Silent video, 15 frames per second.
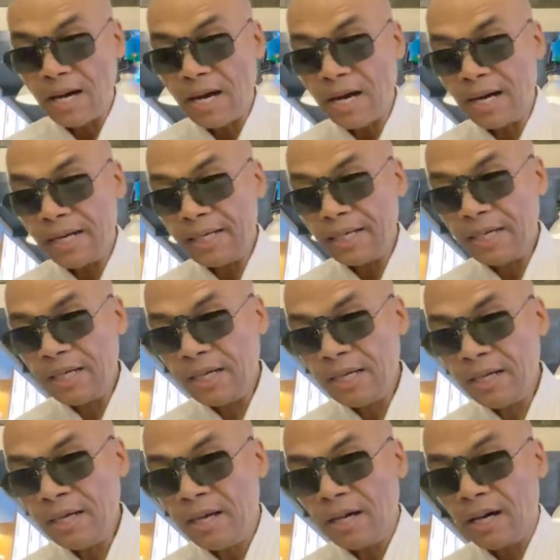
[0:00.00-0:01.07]

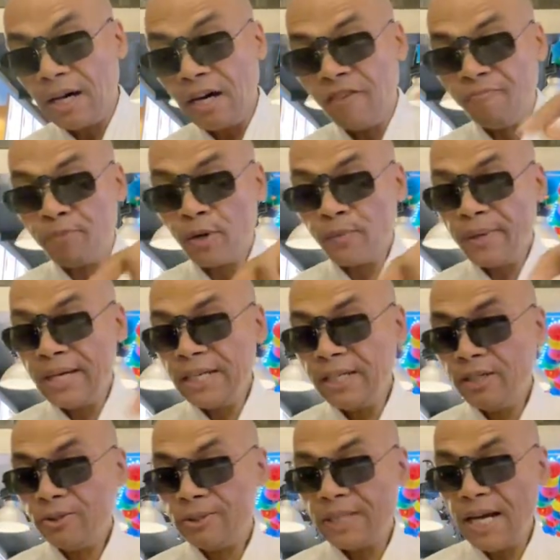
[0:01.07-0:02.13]
i.e., of
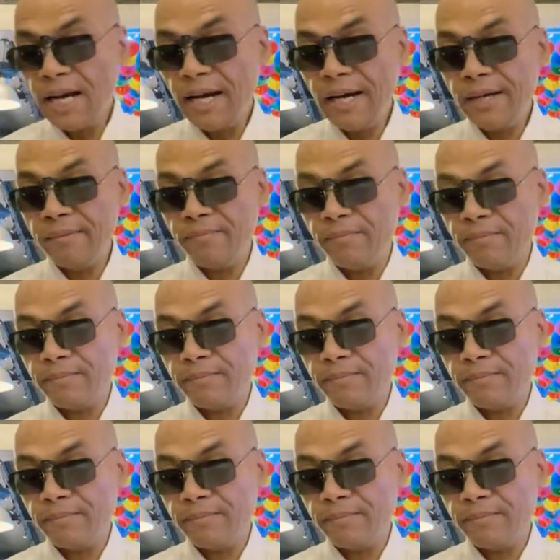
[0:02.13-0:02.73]
perennial time.